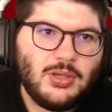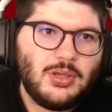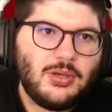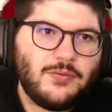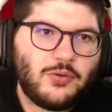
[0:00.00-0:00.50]

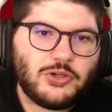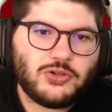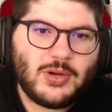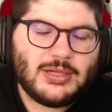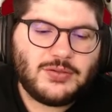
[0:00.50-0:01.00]
For
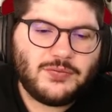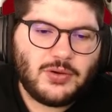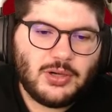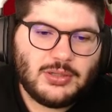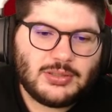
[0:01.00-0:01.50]

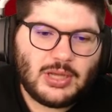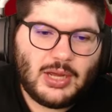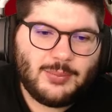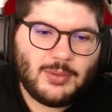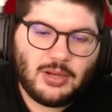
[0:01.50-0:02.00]
transfers,
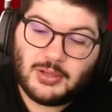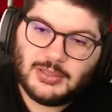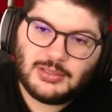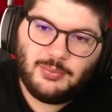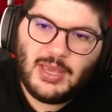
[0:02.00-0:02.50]
I'm not looking
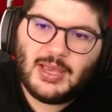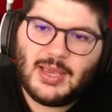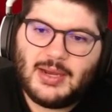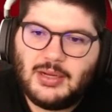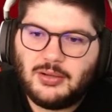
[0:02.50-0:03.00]
to make
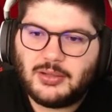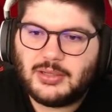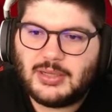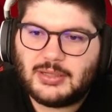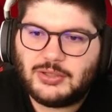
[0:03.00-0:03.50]
any, looking
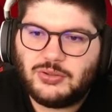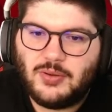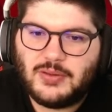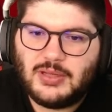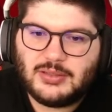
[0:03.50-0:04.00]
to get two
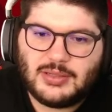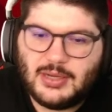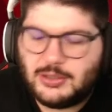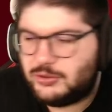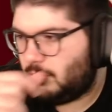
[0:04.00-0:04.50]
over the
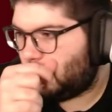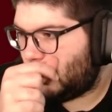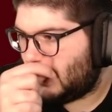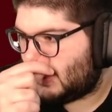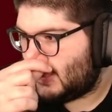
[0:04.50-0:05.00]
international
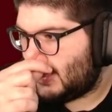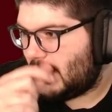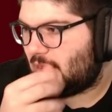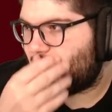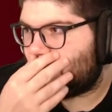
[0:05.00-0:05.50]
break,
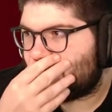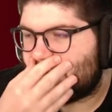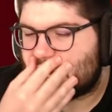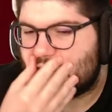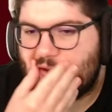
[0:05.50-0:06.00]
and then
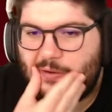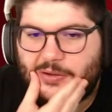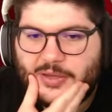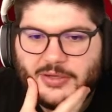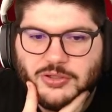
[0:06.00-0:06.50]
potentially
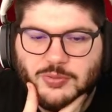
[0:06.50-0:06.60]
looking to